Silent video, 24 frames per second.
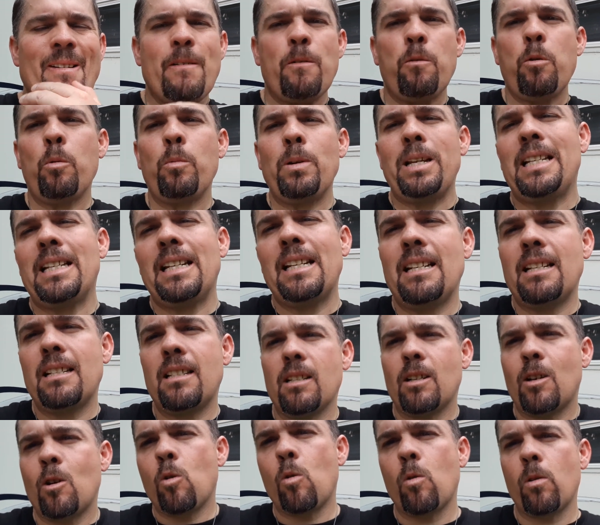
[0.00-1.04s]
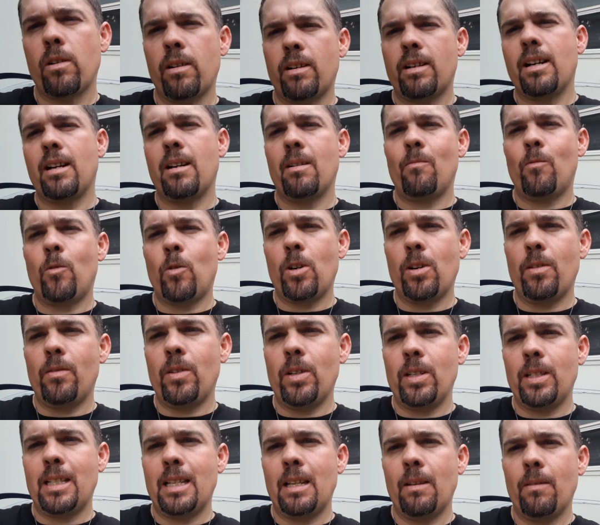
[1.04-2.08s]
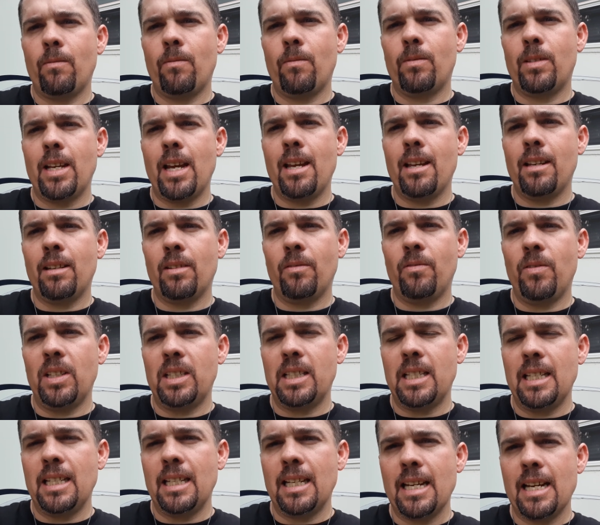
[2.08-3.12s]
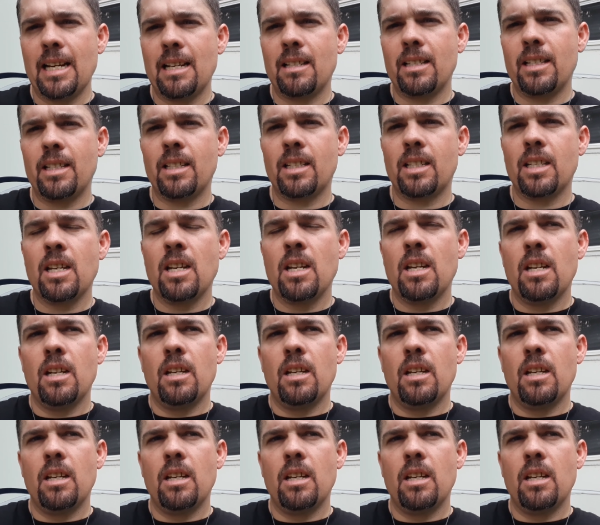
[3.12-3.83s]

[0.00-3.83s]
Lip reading: what we did is a 1/4 cup for every 10 to 15 gallons,